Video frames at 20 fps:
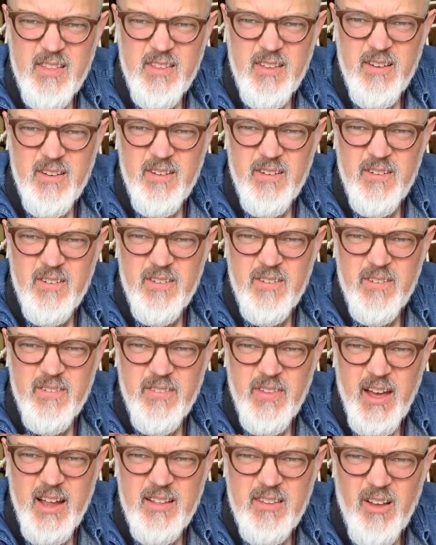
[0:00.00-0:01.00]
so
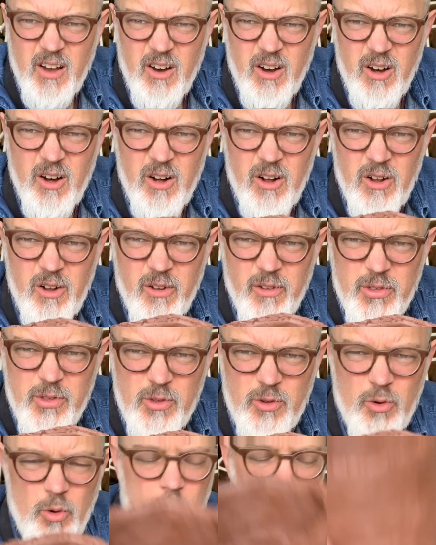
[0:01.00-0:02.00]
that's all
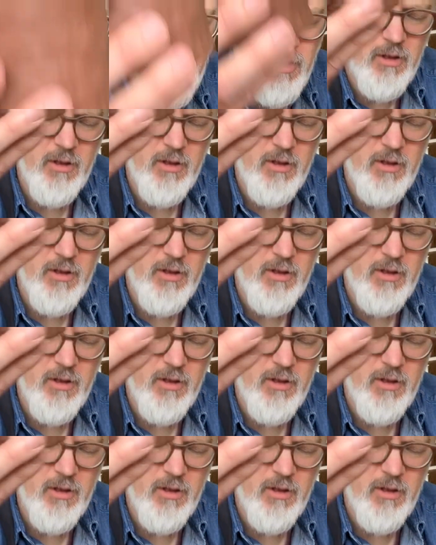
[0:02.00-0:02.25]
scored.